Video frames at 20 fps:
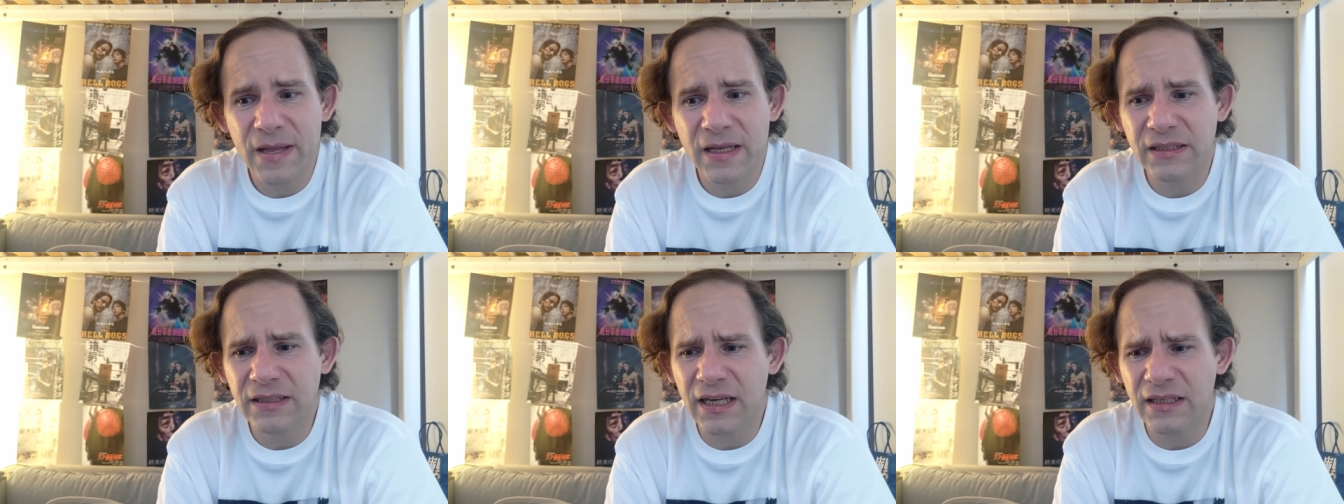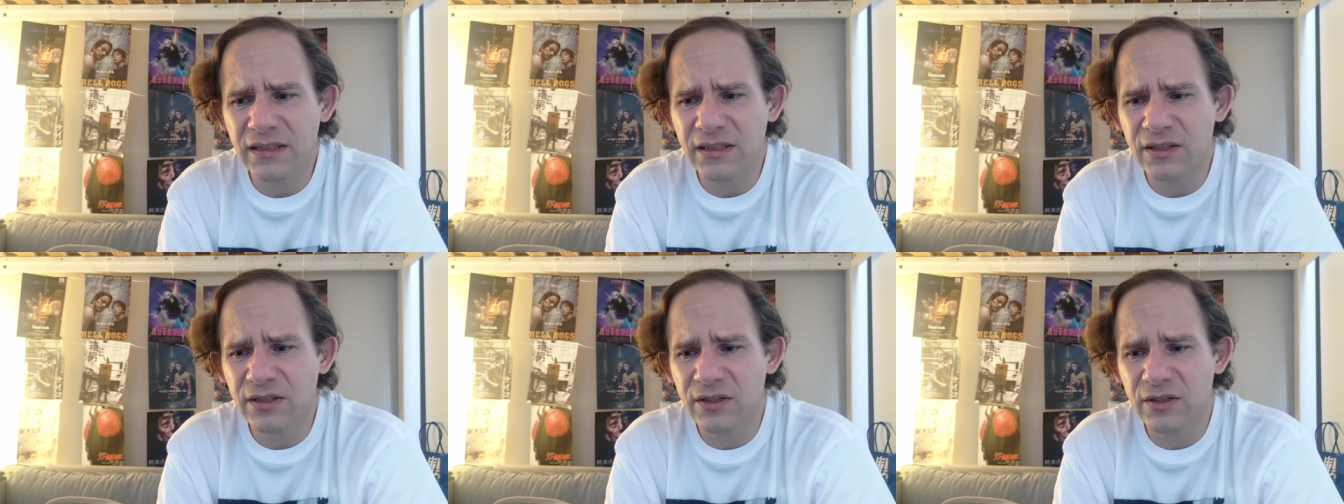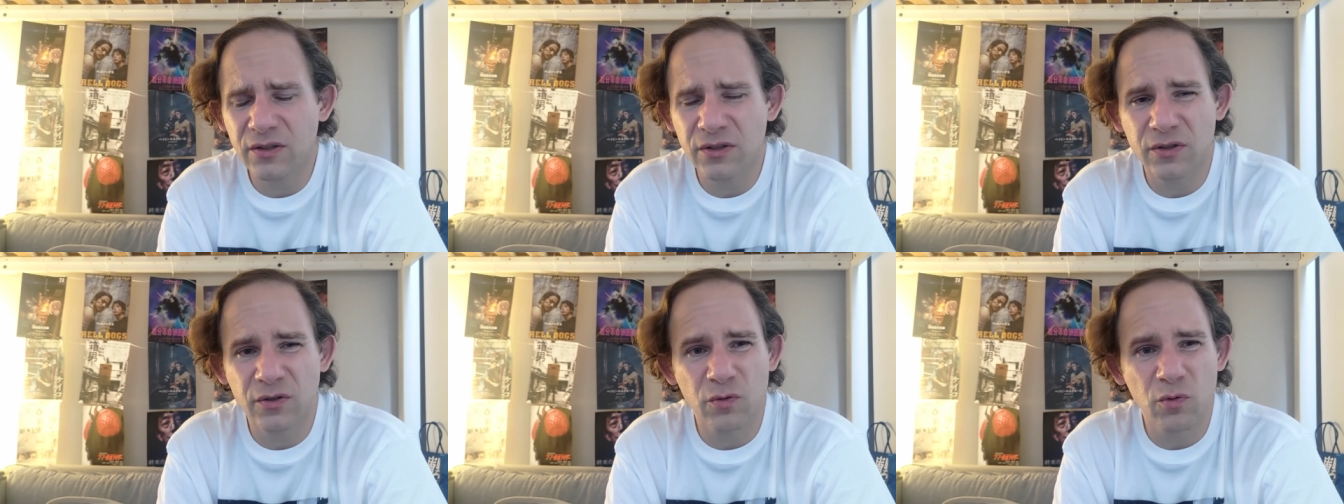it doesn't
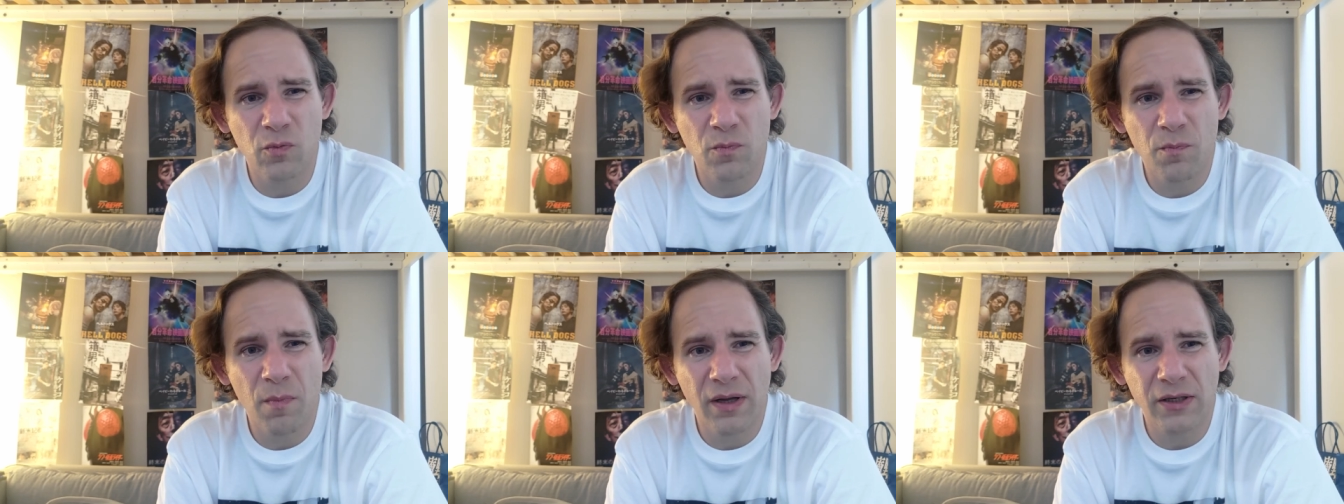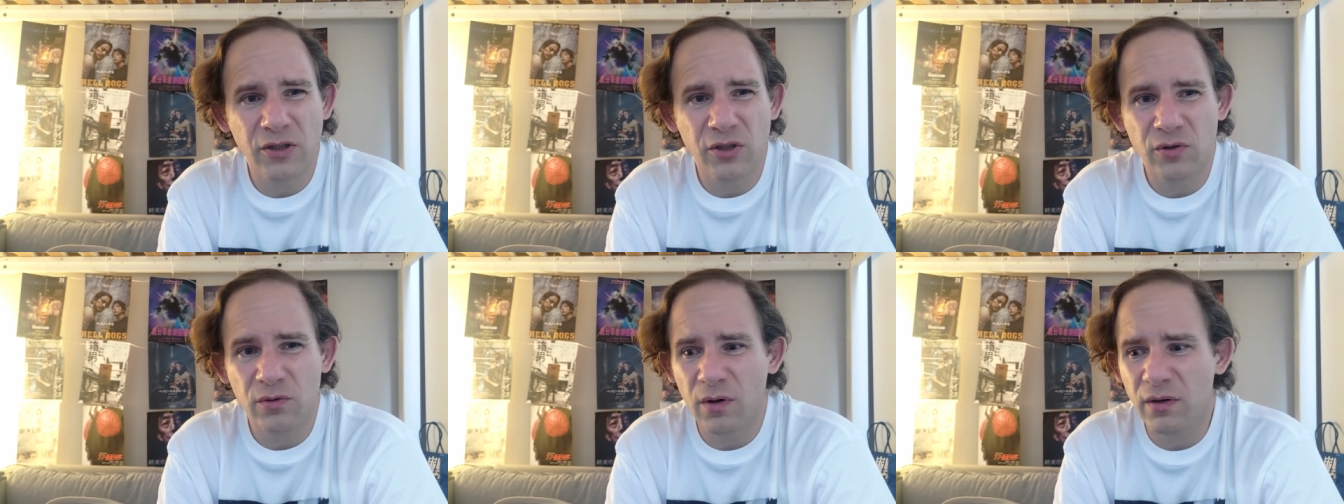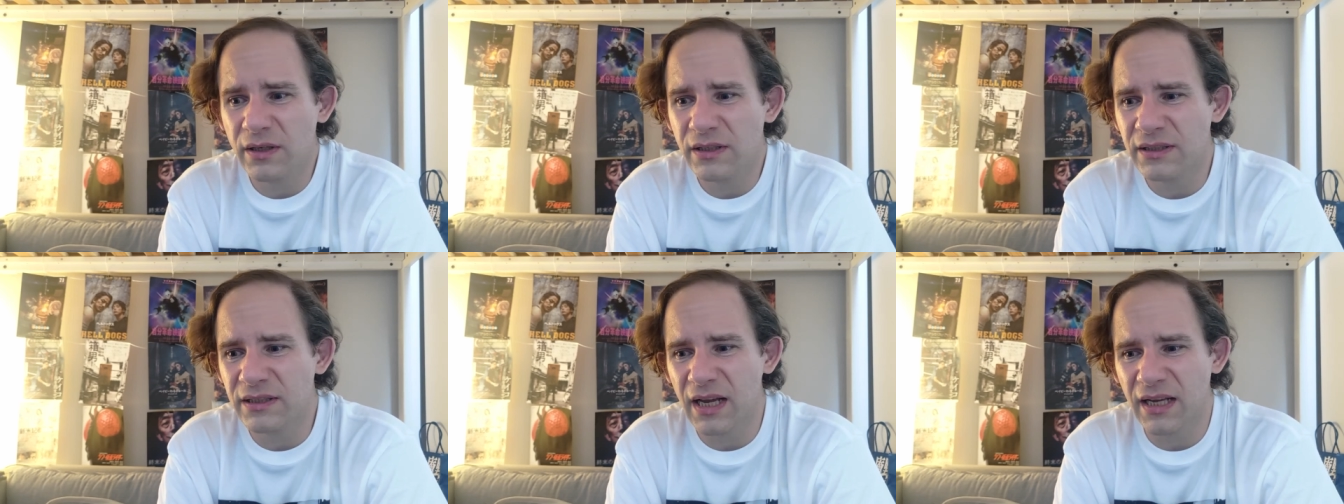do much
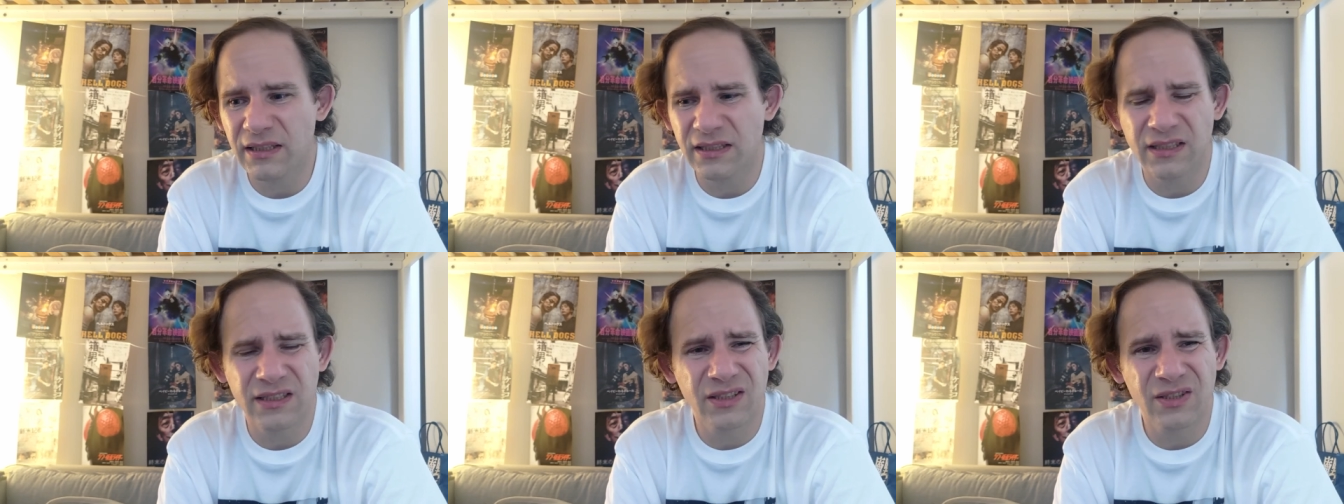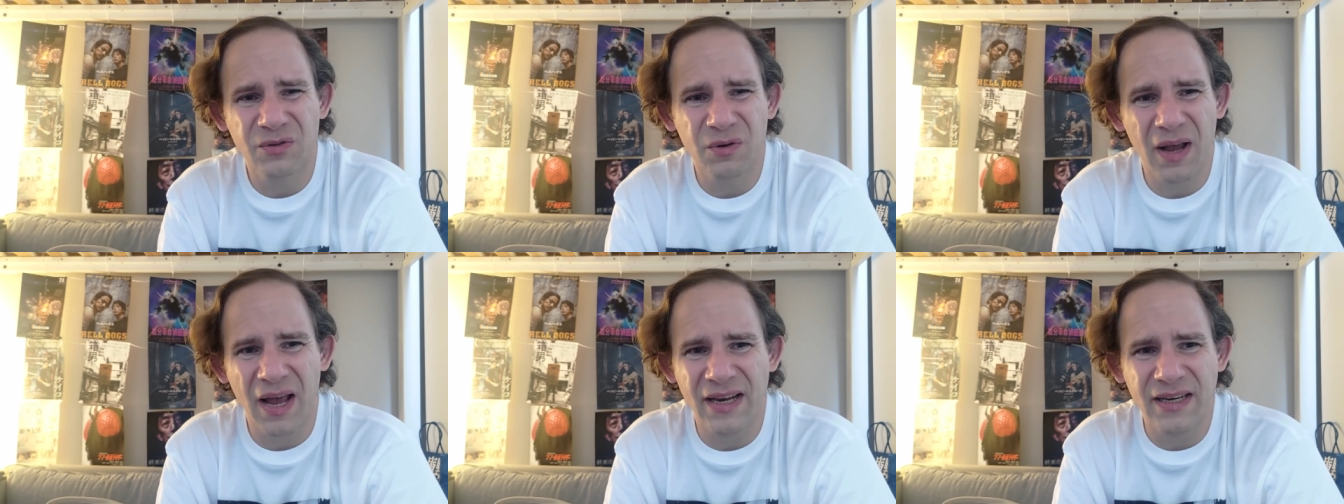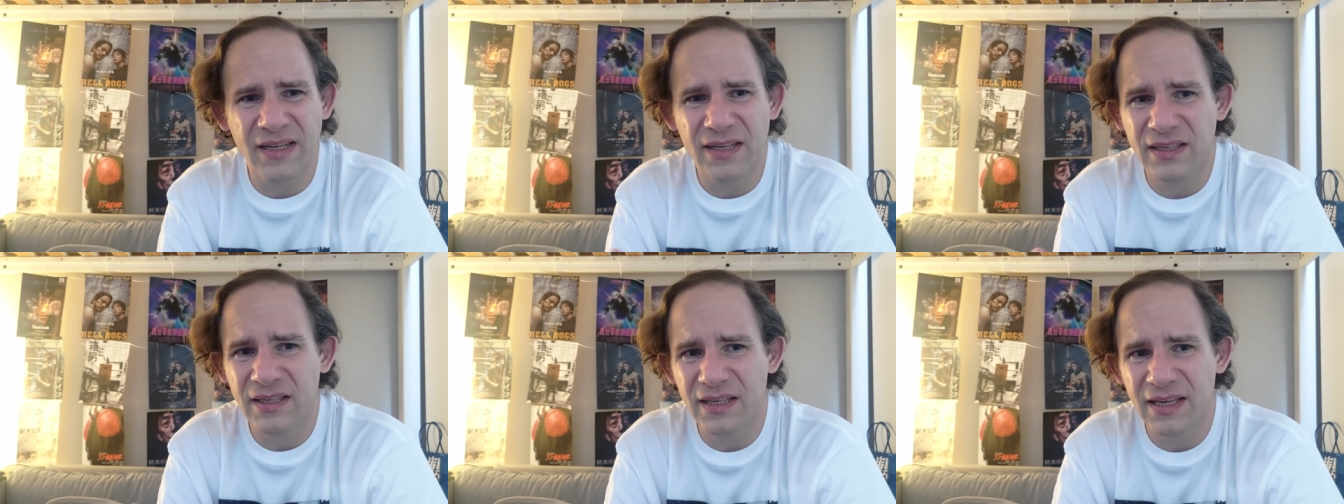wrong. It doesn't do
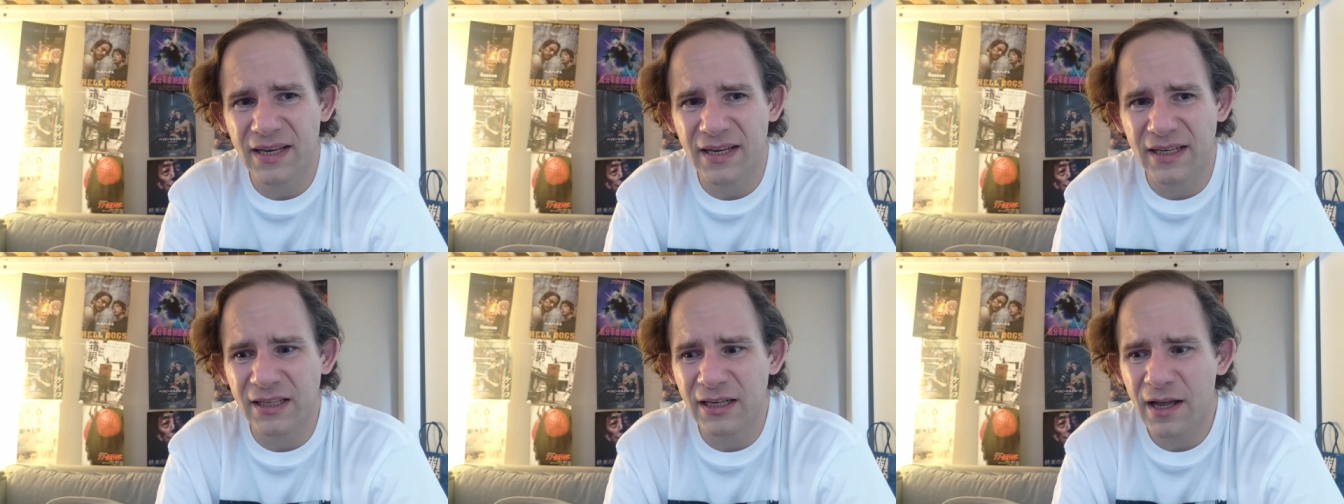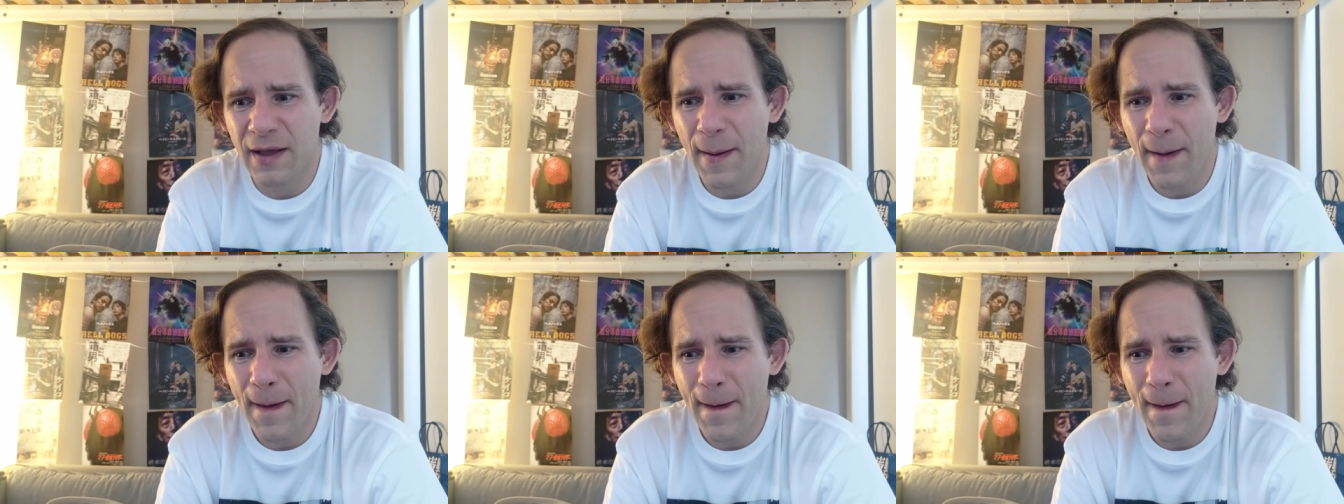anything